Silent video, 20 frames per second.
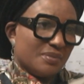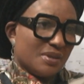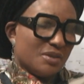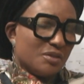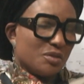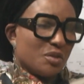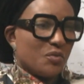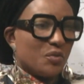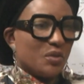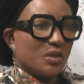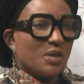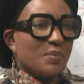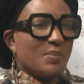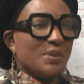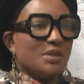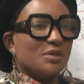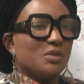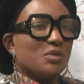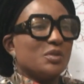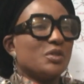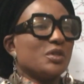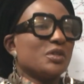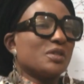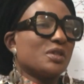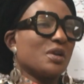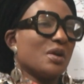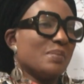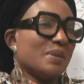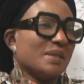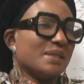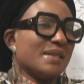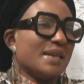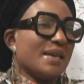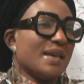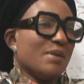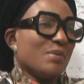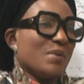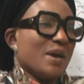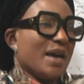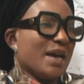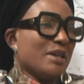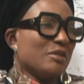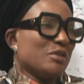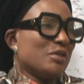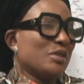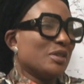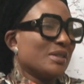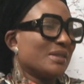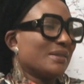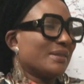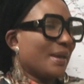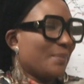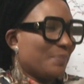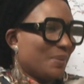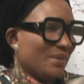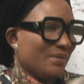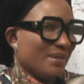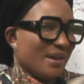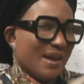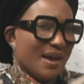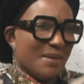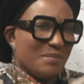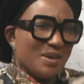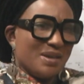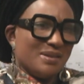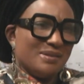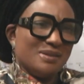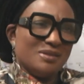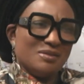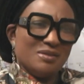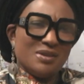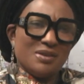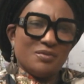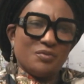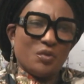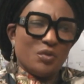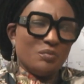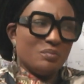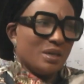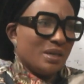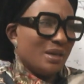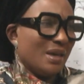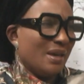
So for somebody to just come and say, why are you not stepping there? I mean, for me,